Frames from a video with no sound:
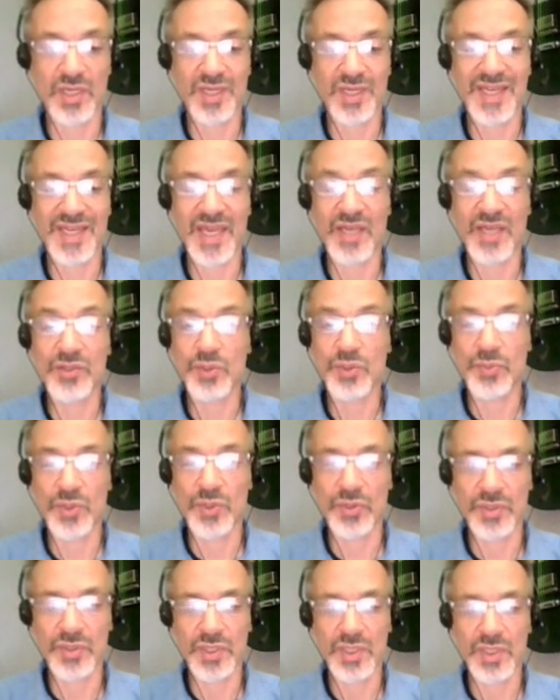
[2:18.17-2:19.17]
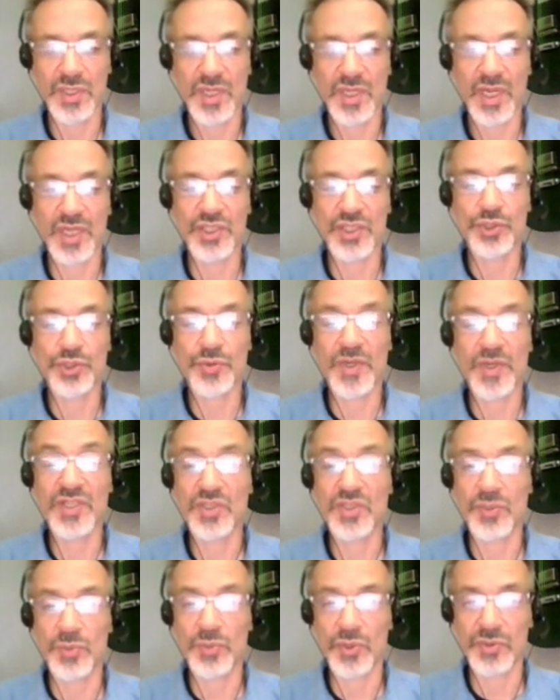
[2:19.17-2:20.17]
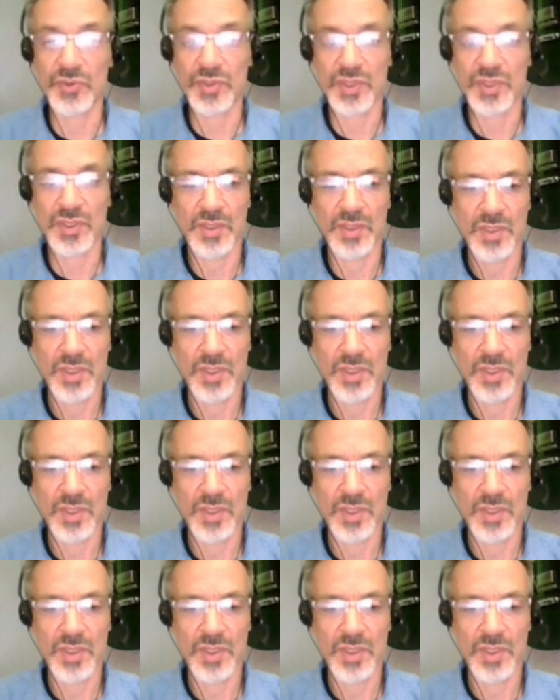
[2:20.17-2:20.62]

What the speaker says: accountability and traceability,